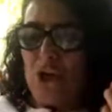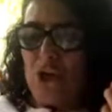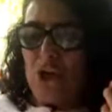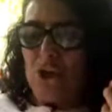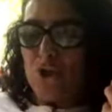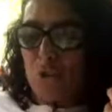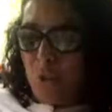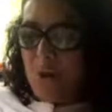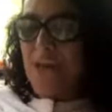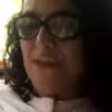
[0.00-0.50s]

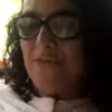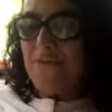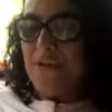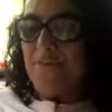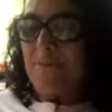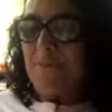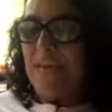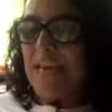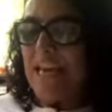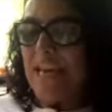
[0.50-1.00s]
So if
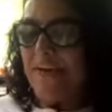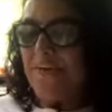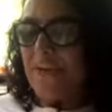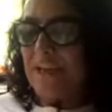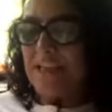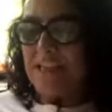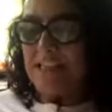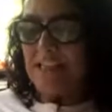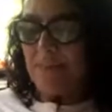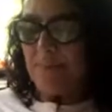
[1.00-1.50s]
a behavior
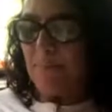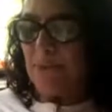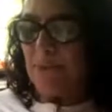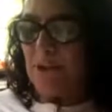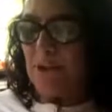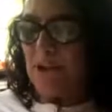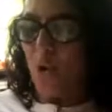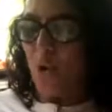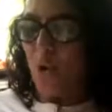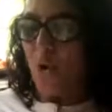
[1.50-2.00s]
is
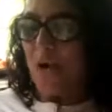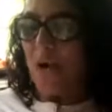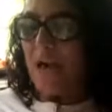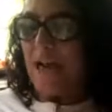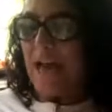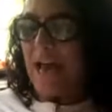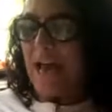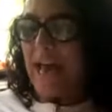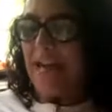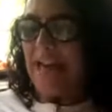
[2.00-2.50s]
immature,
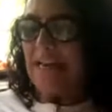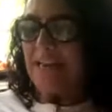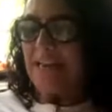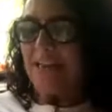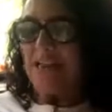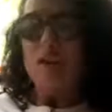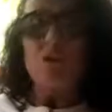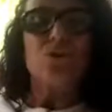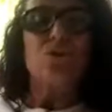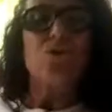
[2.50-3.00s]
and
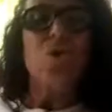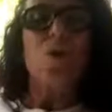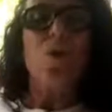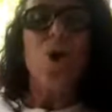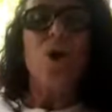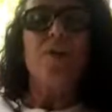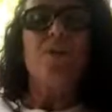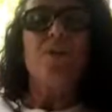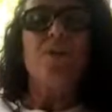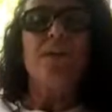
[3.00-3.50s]
so
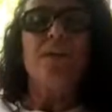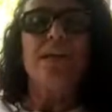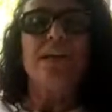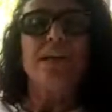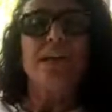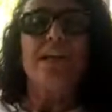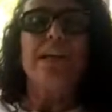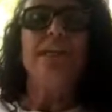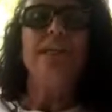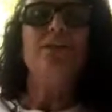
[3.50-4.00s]
what? It
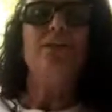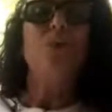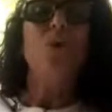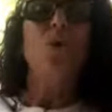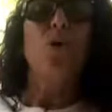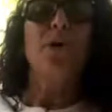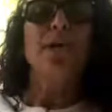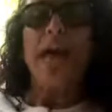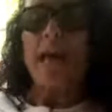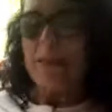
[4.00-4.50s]
needs
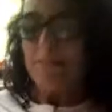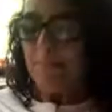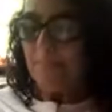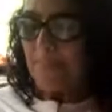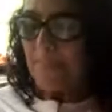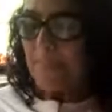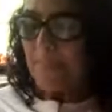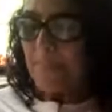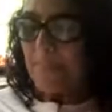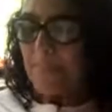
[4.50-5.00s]
more time.
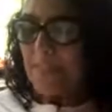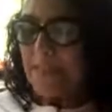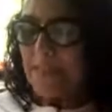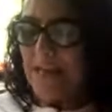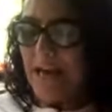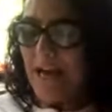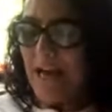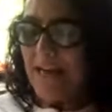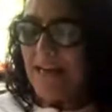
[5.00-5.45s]
Yeah.